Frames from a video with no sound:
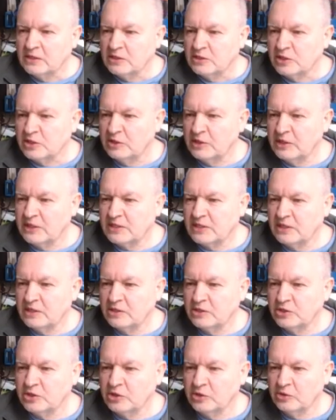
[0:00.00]
So here's the
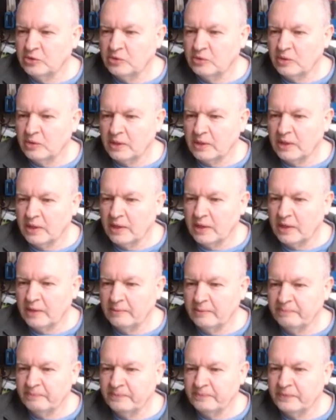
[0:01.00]
issue.
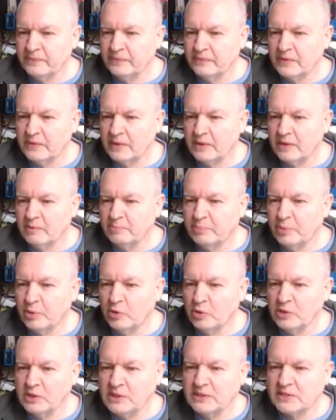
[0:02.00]

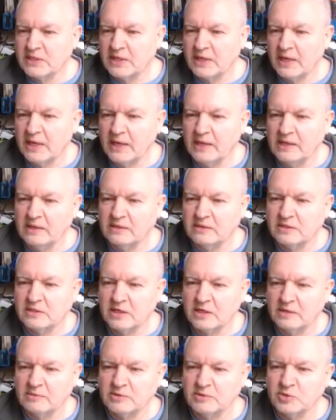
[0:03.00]
0.8
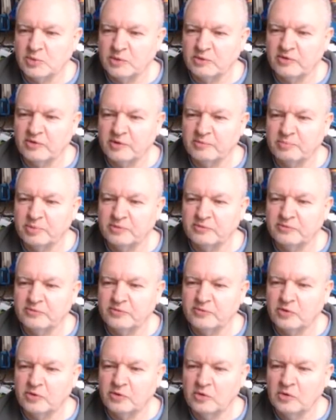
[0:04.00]
times
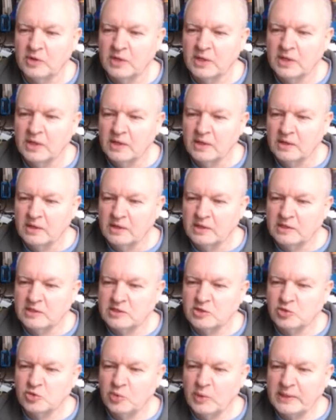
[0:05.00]
25.4 is
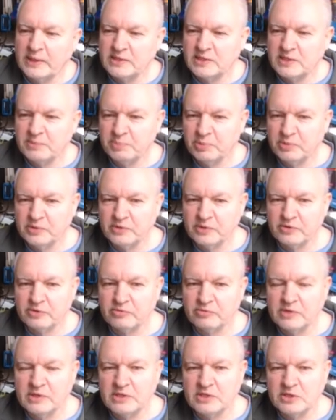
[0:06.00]

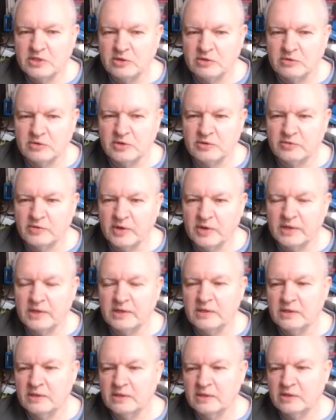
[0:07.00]
20.32. So if
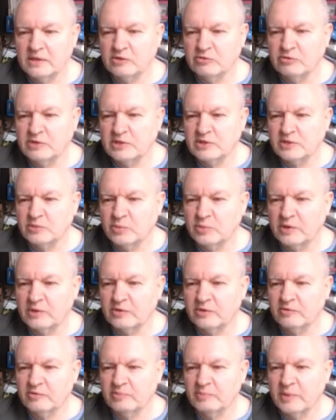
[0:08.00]
I increase the
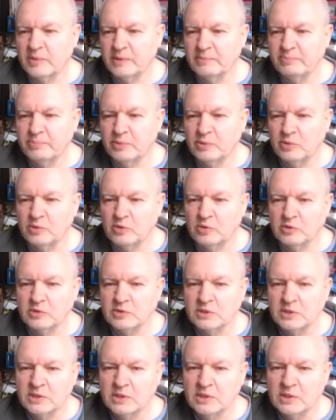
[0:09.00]
width of my board
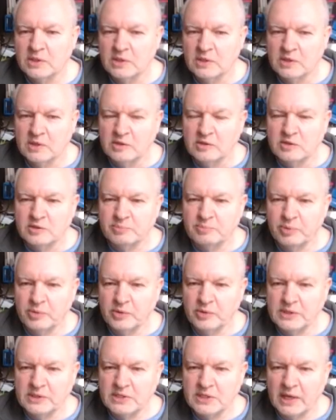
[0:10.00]
to
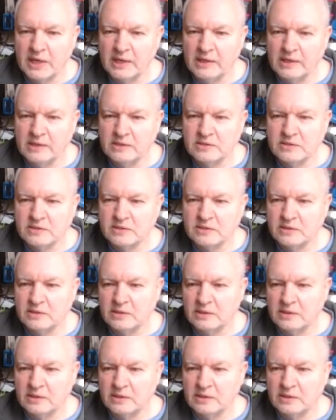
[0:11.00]
0.8,